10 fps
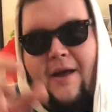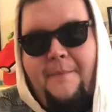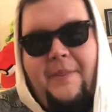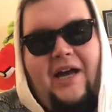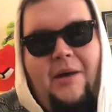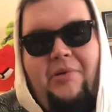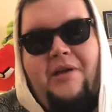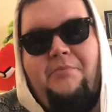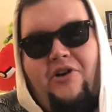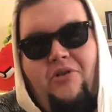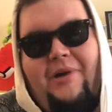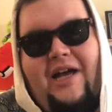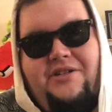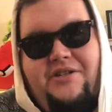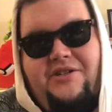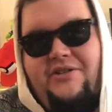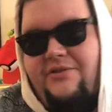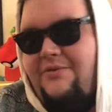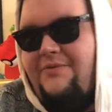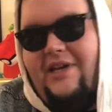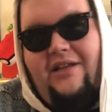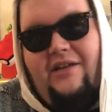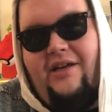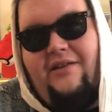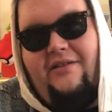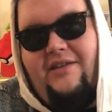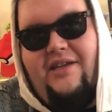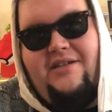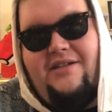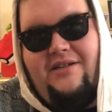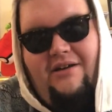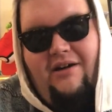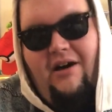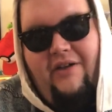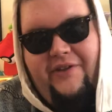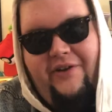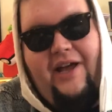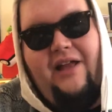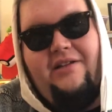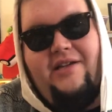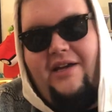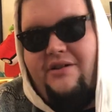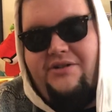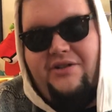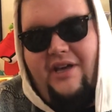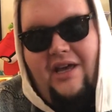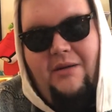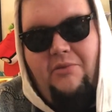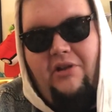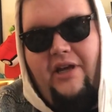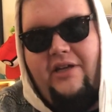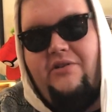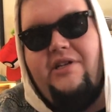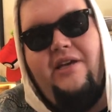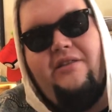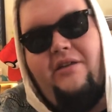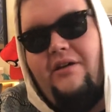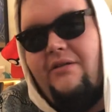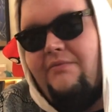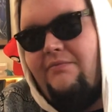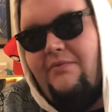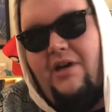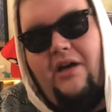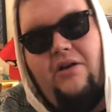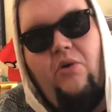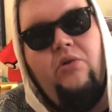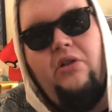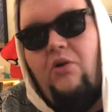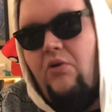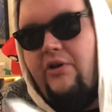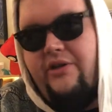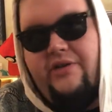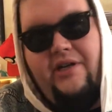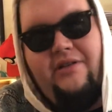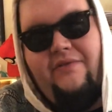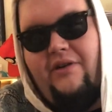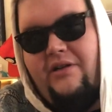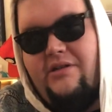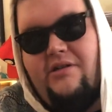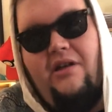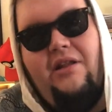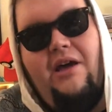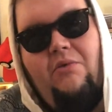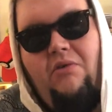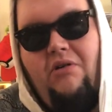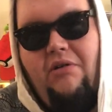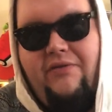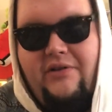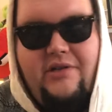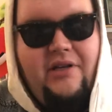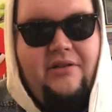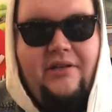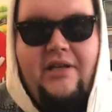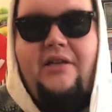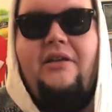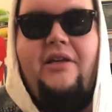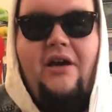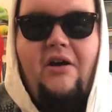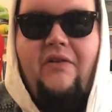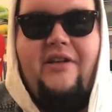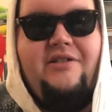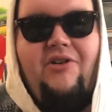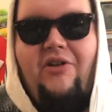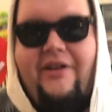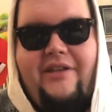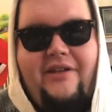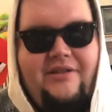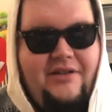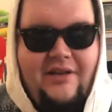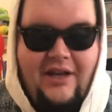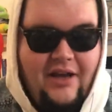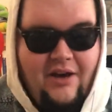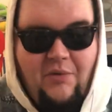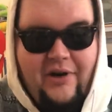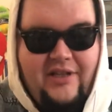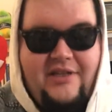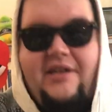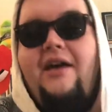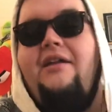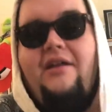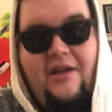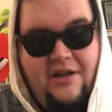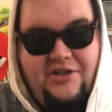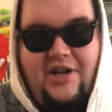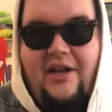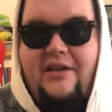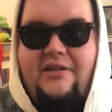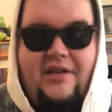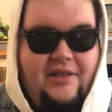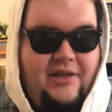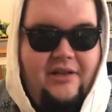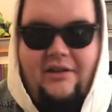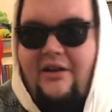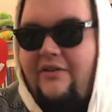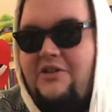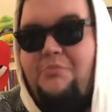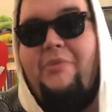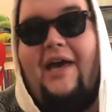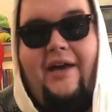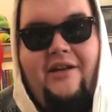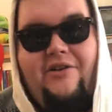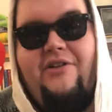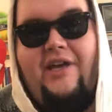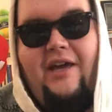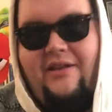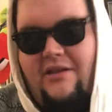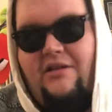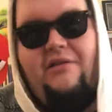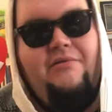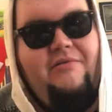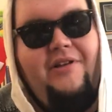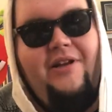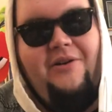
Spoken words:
Like, I played mirror matches too, and like this on their Galatea is just game, where like you take the Golden Lord, you take the fucking Sunlight Wolf, you take the Heat Leo, they target this. When it's set, chain it, take the Heat Leo, goes back in your deck, and then you can, you